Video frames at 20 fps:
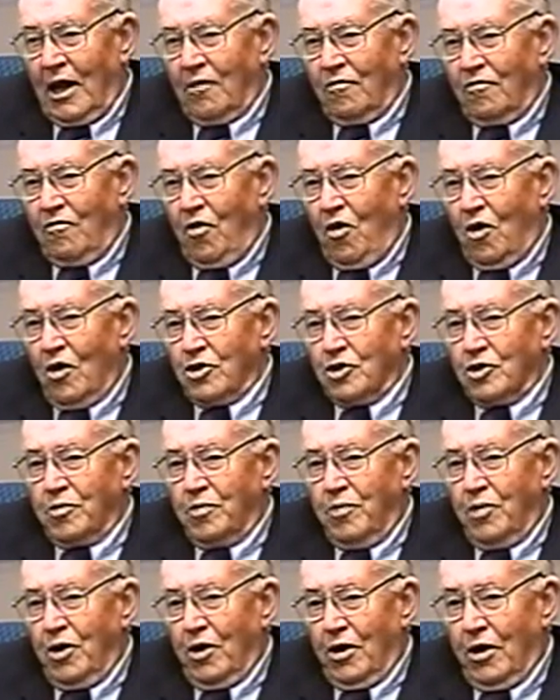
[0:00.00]
had far
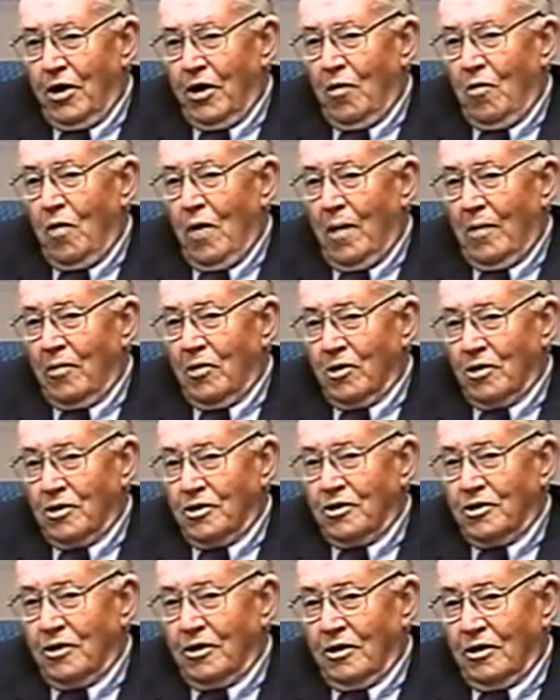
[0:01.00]
superior
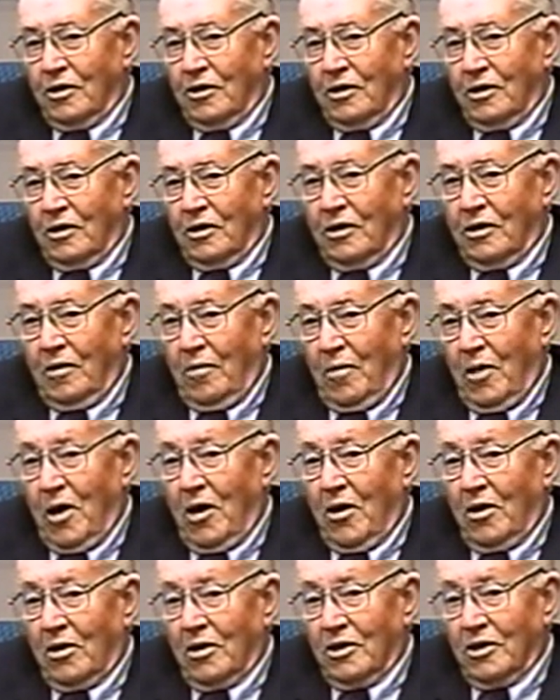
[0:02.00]
weapons to the
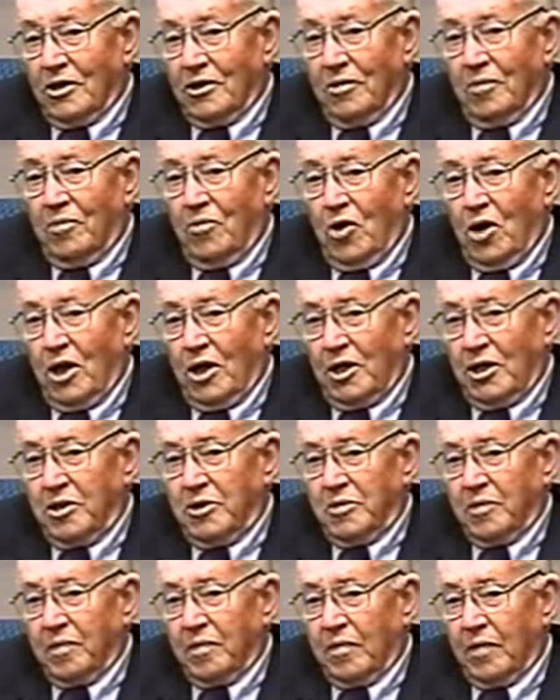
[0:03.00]
Americans and
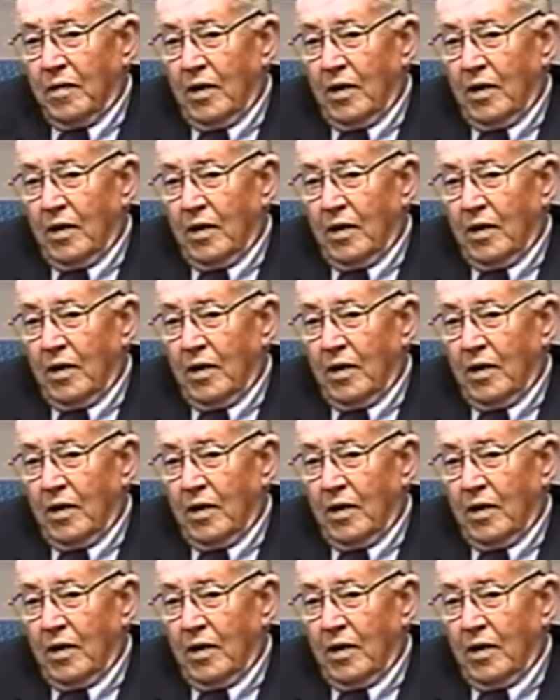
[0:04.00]
British.